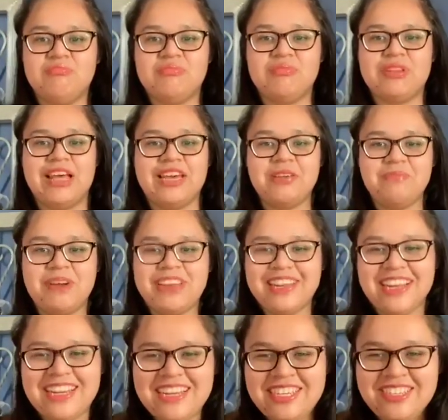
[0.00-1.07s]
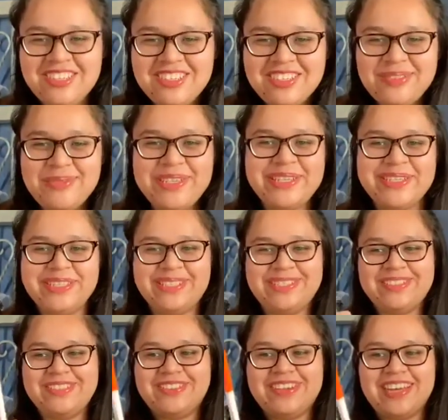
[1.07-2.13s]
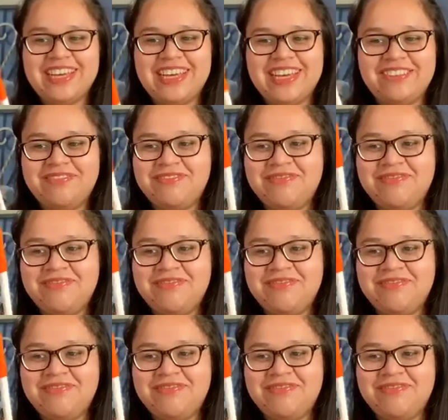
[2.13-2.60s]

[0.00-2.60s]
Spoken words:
like my highlighters, because you know, I have